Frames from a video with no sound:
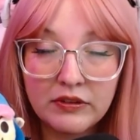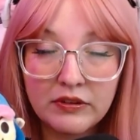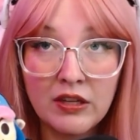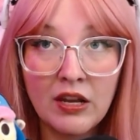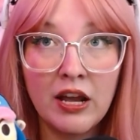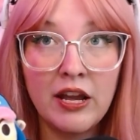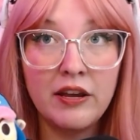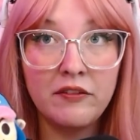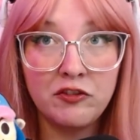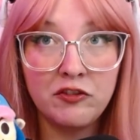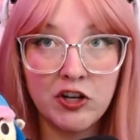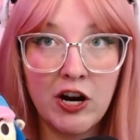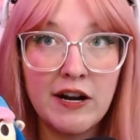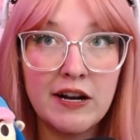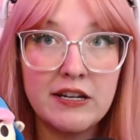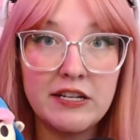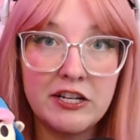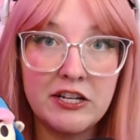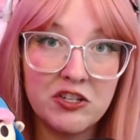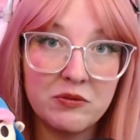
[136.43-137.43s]
I've tried
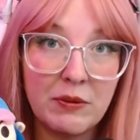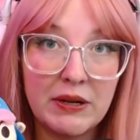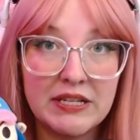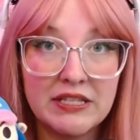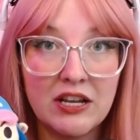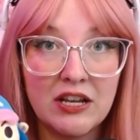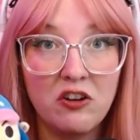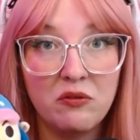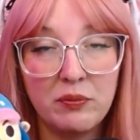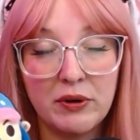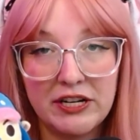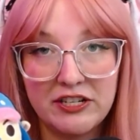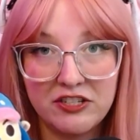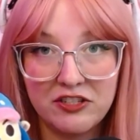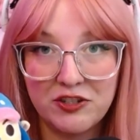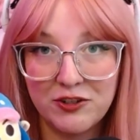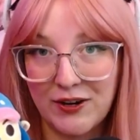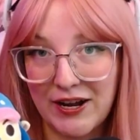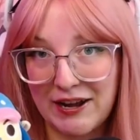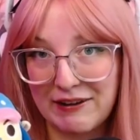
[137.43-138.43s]
to teach myself, but I just
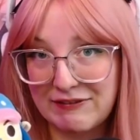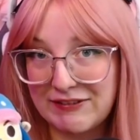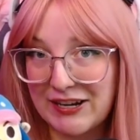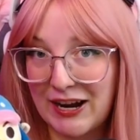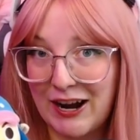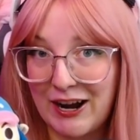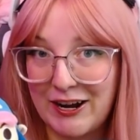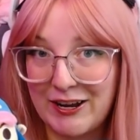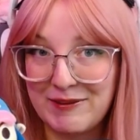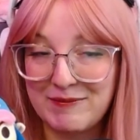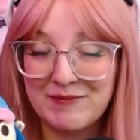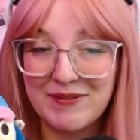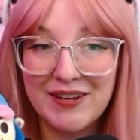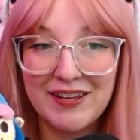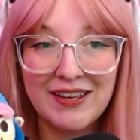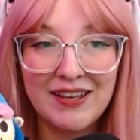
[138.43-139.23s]
don't have time.